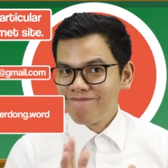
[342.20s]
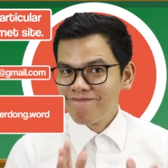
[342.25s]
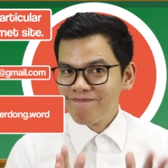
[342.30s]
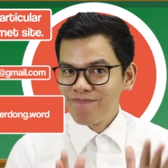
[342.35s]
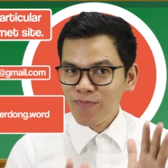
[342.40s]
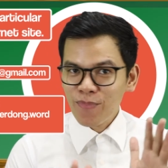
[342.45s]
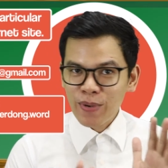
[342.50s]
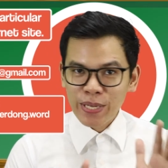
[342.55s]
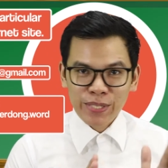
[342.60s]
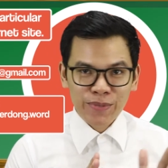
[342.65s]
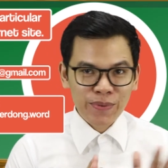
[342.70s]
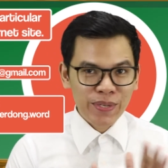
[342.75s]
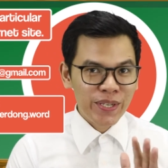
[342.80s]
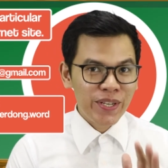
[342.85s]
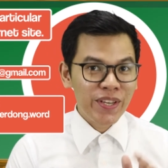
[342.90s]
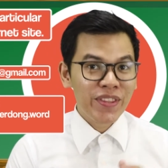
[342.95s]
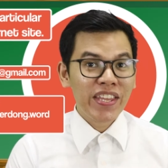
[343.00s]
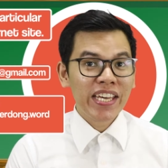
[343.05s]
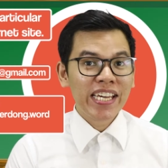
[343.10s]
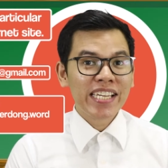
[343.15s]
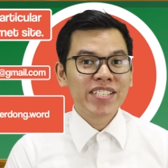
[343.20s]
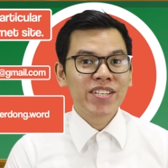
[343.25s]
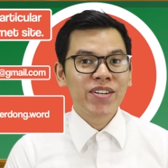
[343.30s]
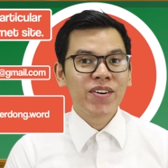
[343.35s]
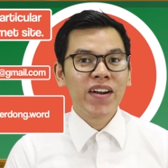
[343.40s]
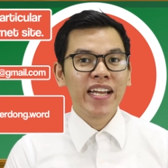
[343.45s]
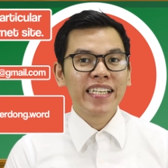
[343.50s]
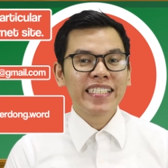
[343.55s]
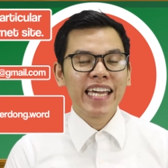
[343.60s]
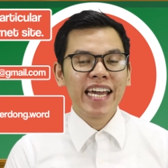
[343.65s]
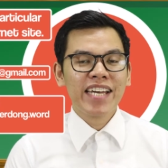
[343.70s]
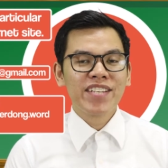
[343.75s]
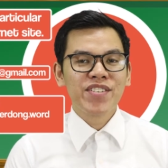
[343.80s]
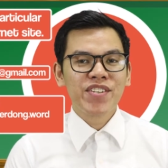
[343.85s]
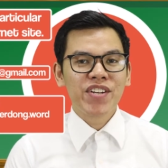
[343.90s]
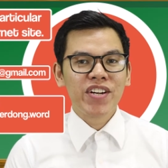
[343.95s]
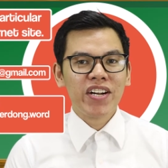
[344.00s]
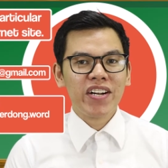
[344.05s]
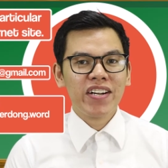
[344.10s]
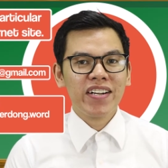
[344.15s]
Which one do you think is the correct
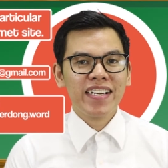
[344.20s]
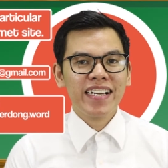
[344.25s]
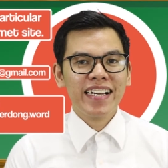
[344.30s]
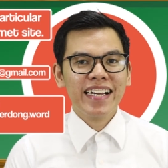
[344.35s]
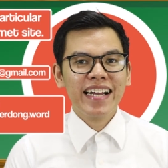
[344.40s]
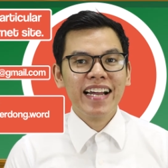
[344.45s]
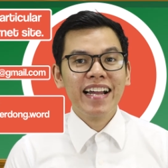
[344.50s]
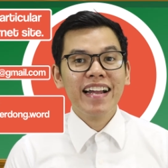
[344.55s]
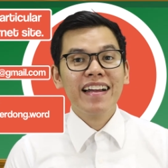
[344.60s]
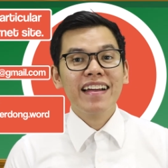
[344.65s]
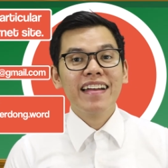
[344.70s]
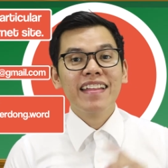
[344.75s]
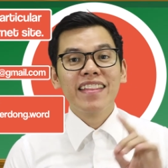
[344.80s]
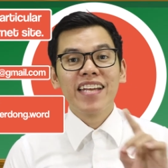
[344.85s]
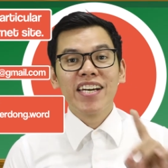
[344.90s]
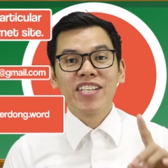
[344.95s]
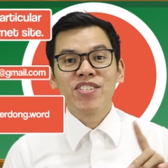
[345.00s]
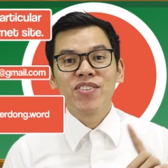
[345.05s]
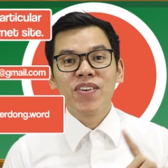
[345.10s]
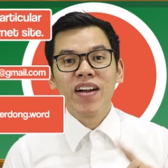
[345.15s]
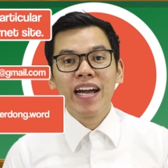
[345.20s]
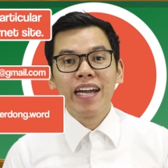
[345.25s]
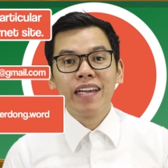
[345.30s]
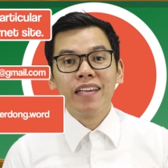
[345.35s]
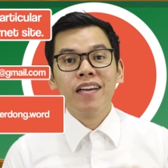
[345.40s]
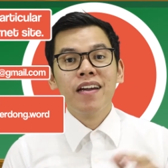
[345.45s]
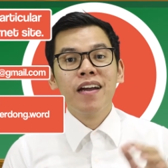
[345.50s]
answer? That's right.